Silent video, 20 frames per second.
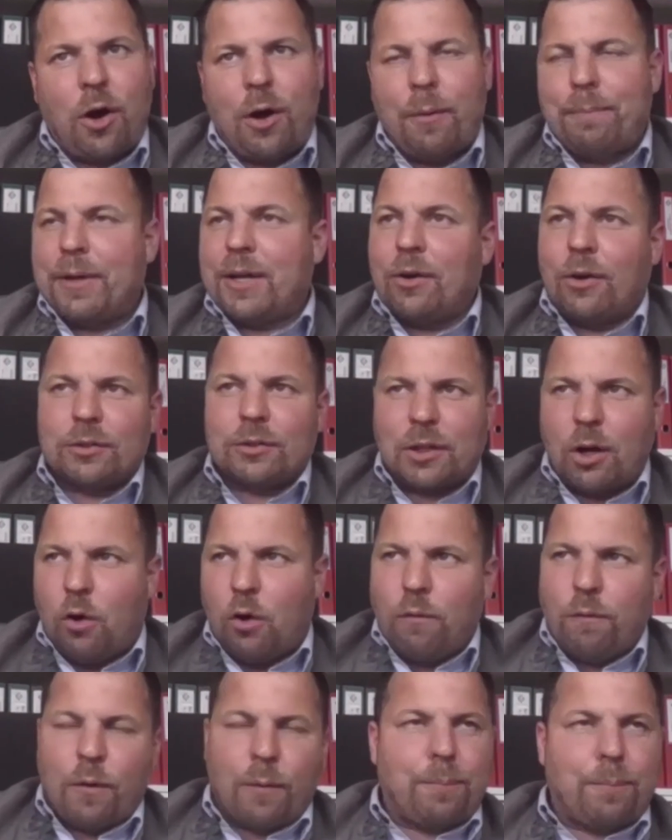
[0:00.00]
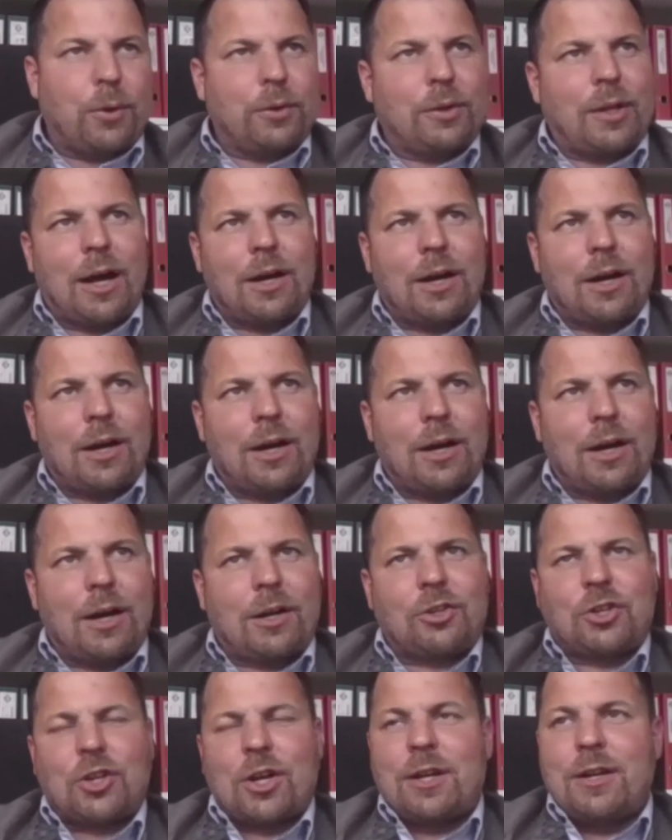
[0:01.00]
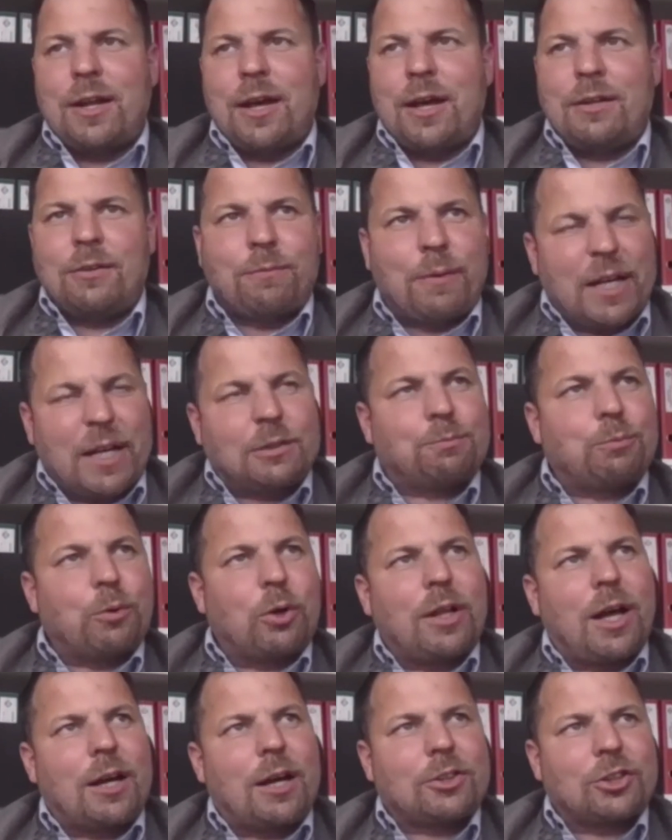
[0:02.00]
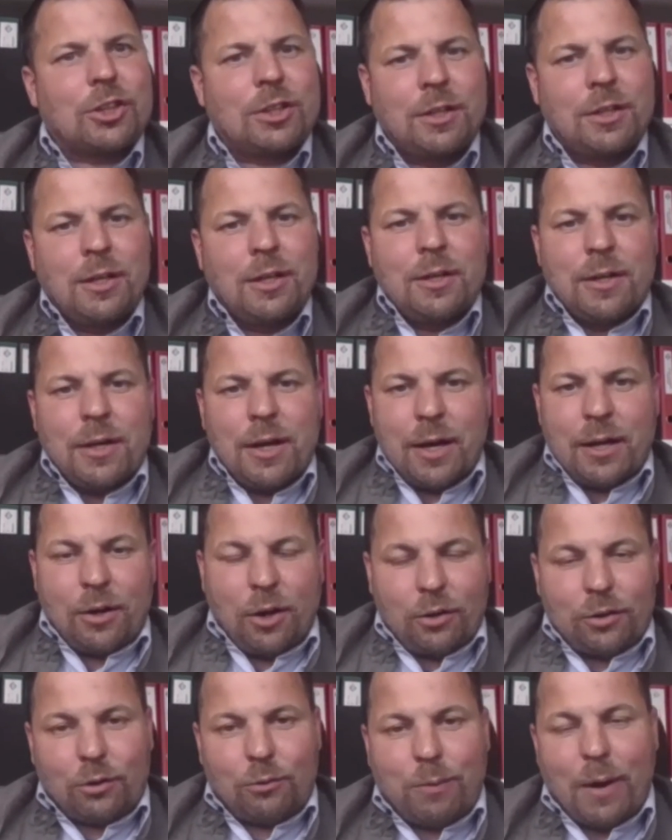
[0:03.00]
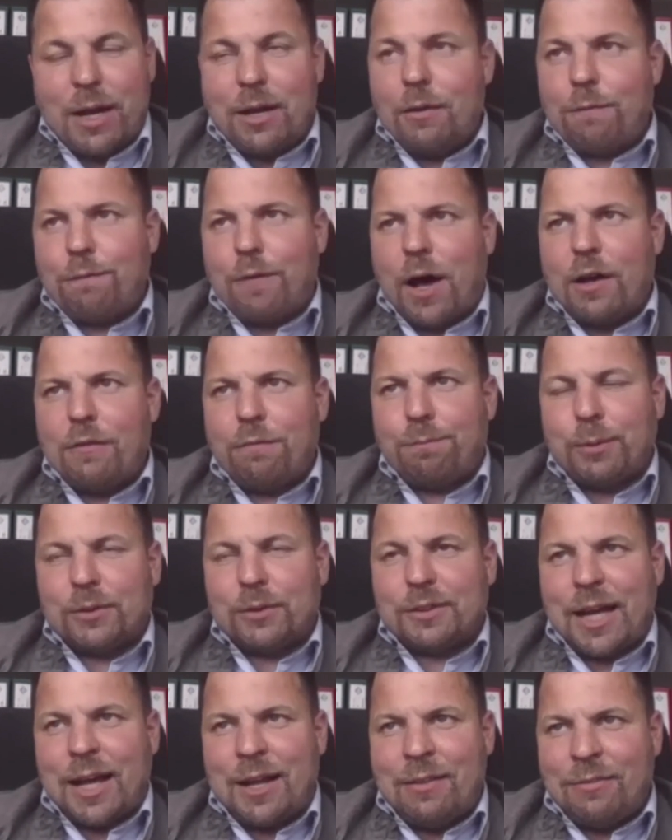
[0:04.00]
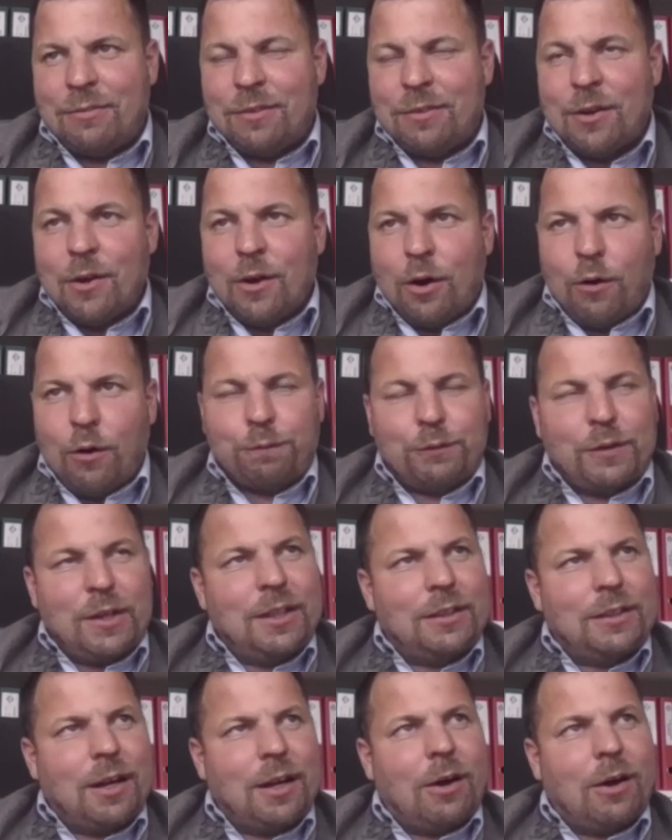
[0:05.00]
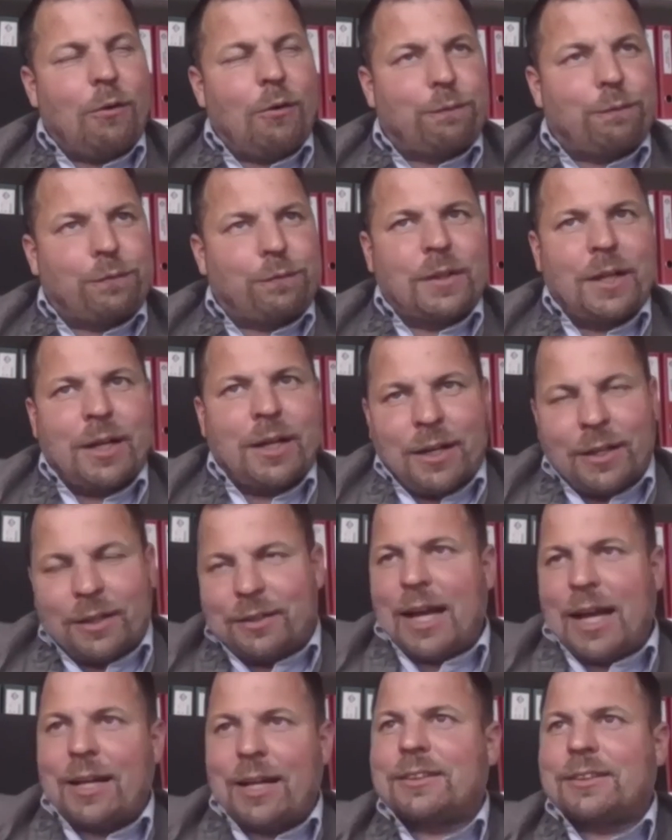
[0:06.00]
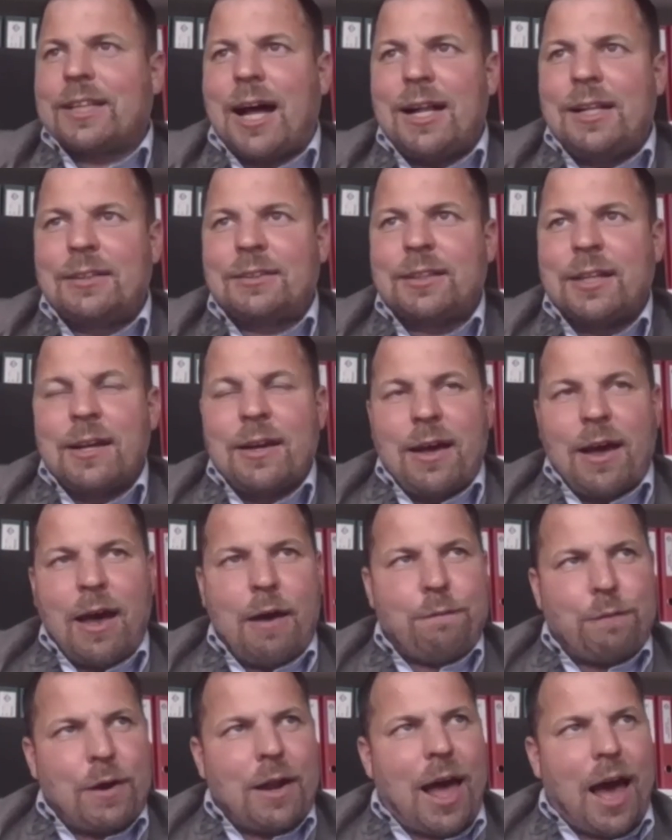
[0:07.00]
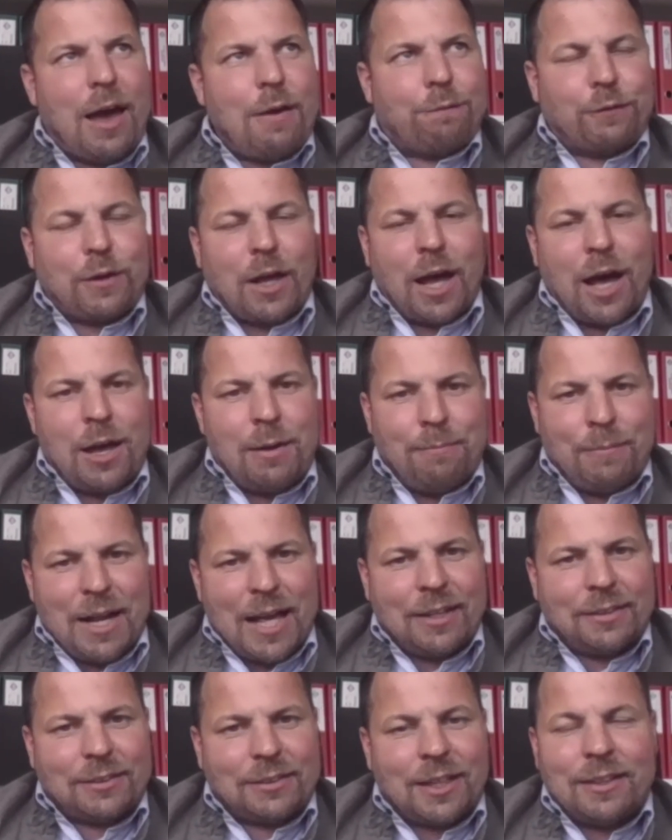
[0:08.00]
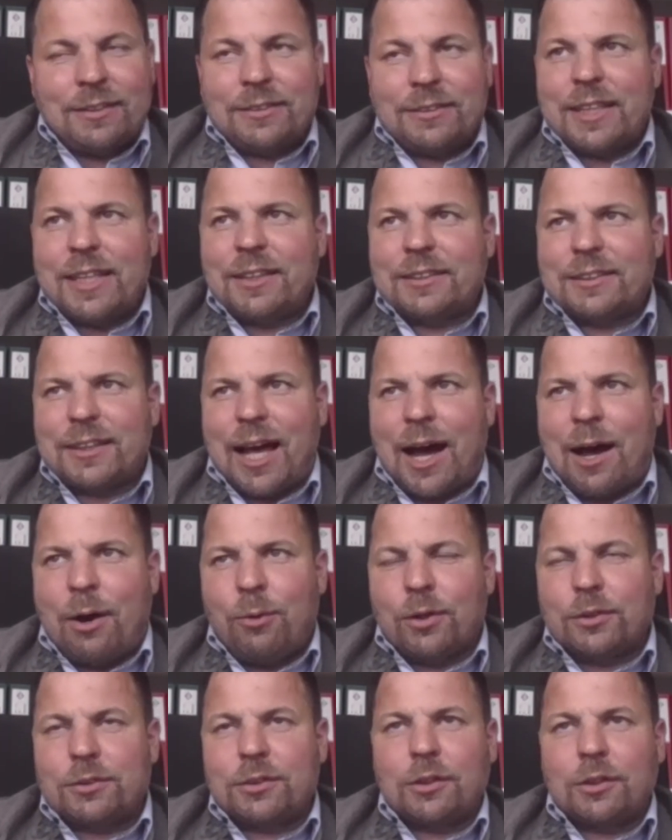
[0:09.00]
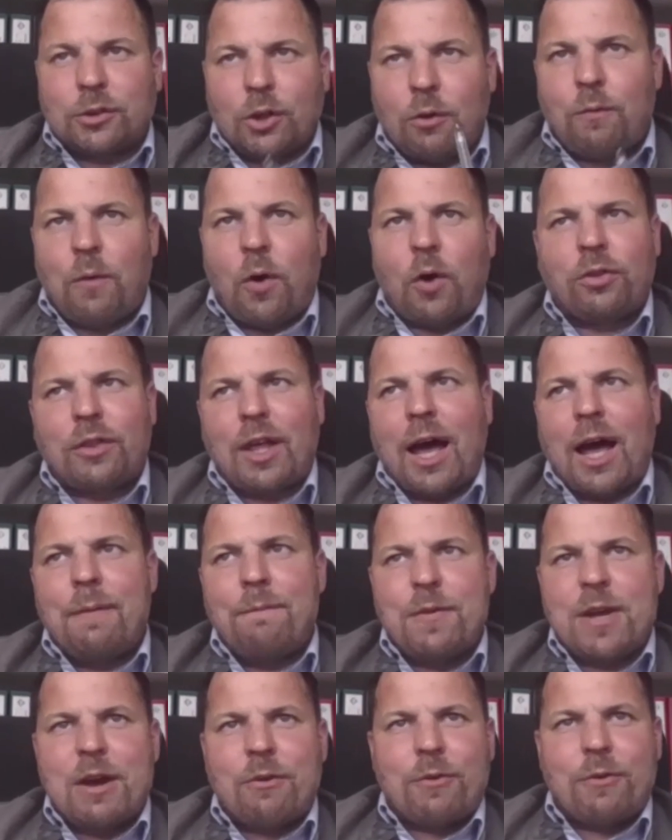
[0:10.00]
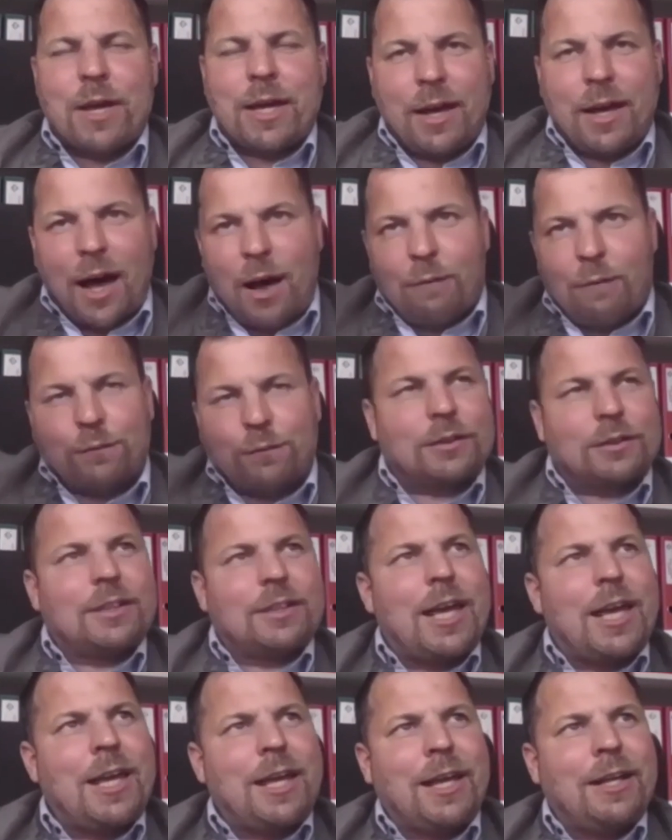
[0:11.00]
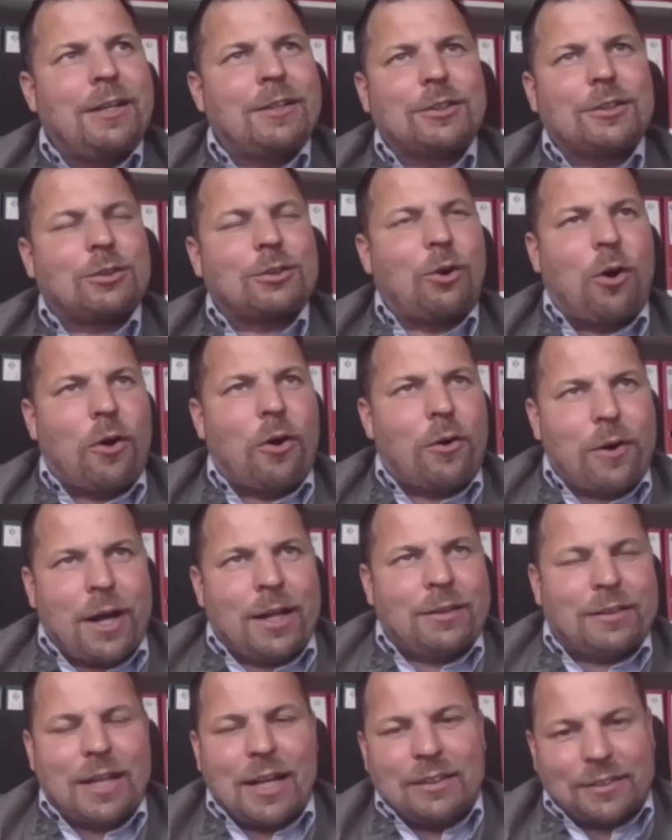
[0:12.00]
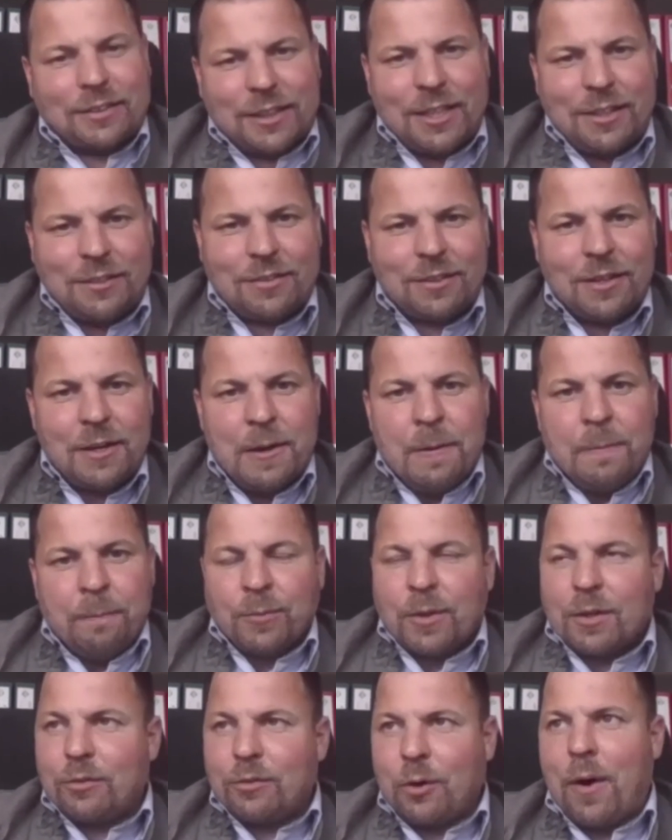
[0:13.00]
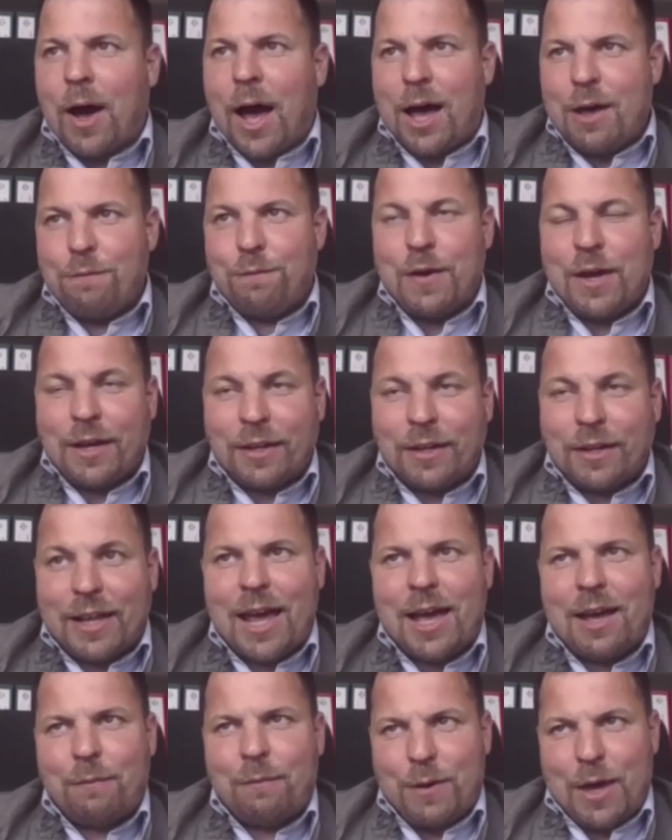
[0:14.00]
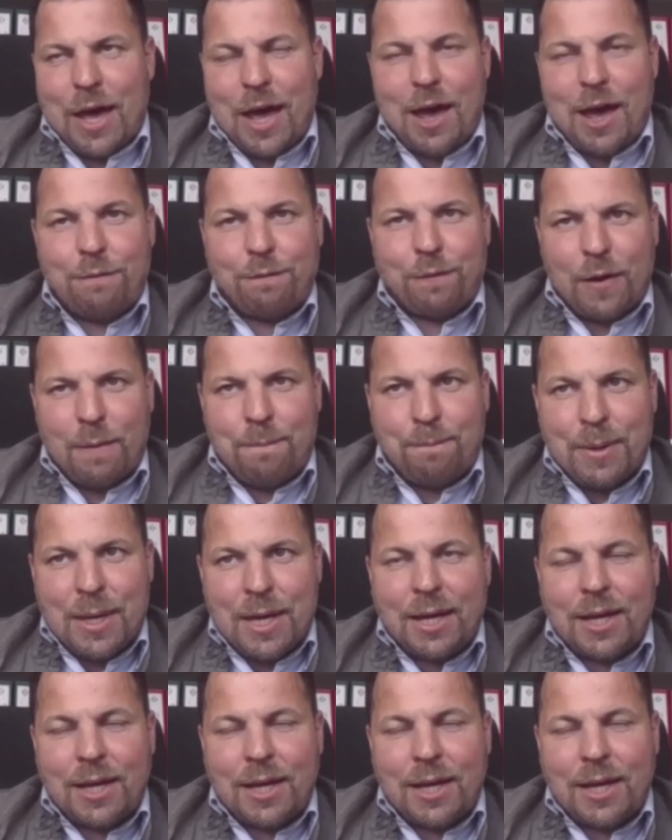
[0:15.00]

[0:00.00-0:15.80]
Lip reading: because overproduction and waste production. Another 25% of the textiles have a lifetime less than 6 hours, so one-time wearing after staying in the store, and that's it. So I think there we have a big